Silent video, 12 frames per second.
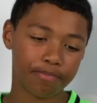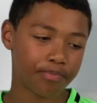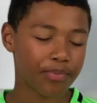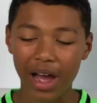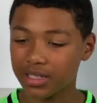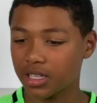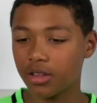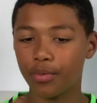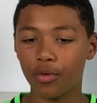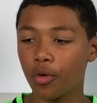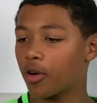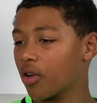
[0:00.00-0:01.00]
passing the
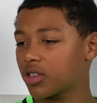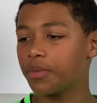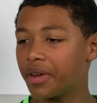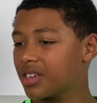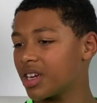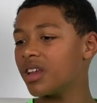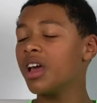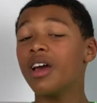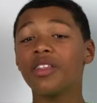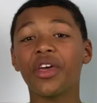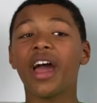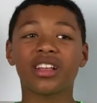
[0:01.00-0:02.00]
ball across the pitch, and
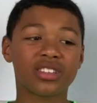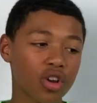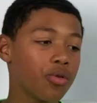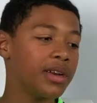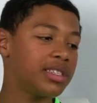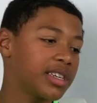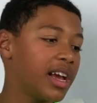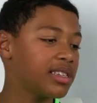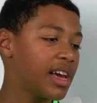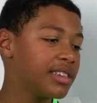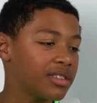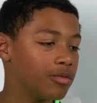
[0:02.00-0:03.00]
they had so many scares.
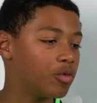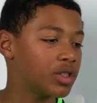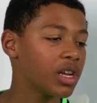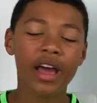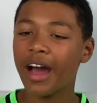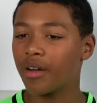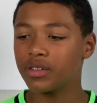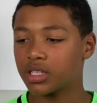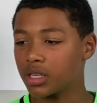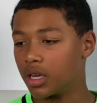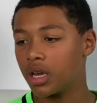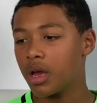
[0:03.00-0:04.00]
Ederson was having
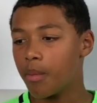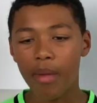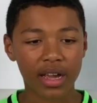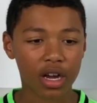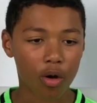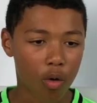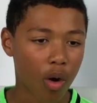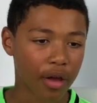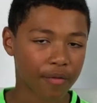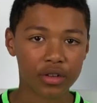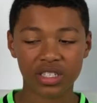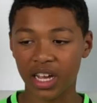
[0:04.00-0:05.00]
to make quite a
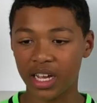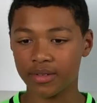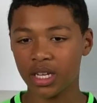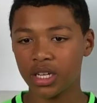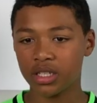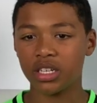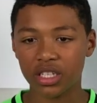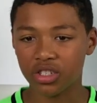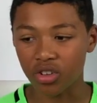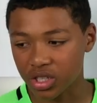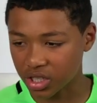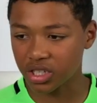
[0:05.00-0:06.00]
few saves
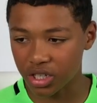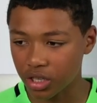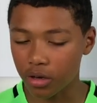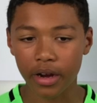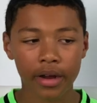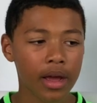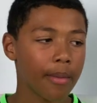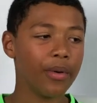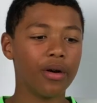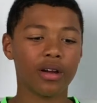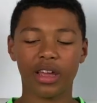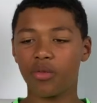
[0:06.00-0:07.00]
just to secure it.
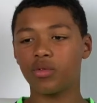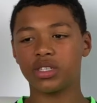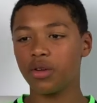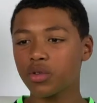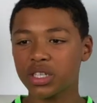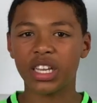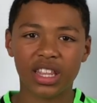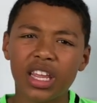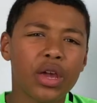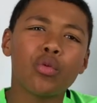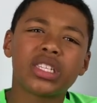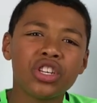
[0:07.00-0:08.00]
But it
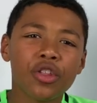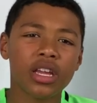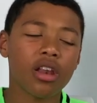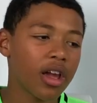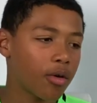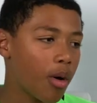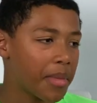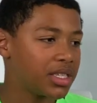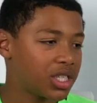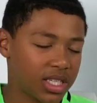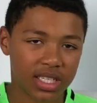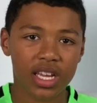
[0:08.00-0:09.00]
was nothing like what
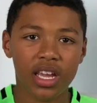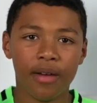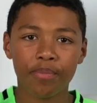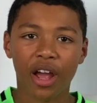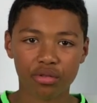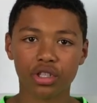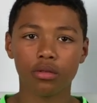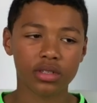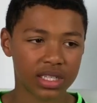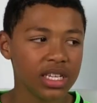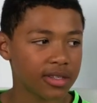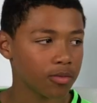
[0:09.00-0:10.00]
Manchester City have
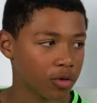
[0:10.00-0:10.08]
seen